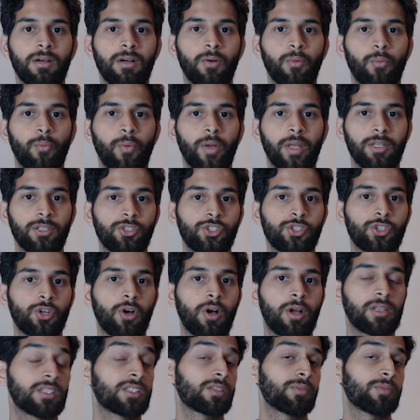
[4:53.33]
when
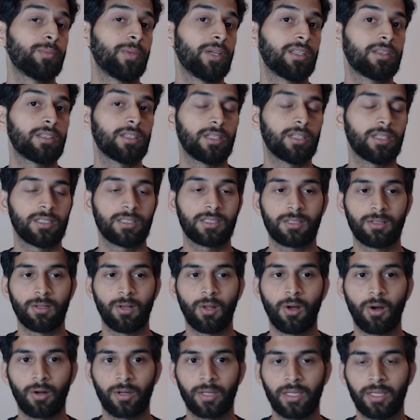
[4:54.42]
John Smith is
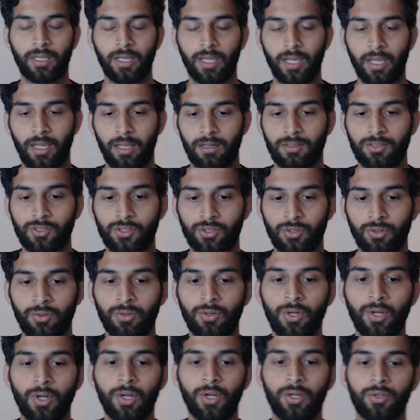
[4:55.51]
logging in. So
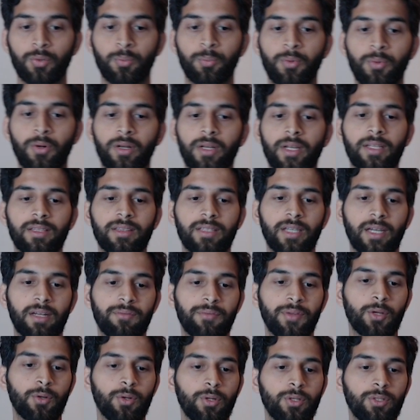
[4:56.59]
to protect that,
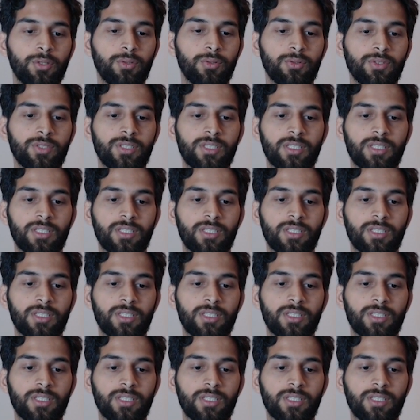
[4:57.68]
we are going to use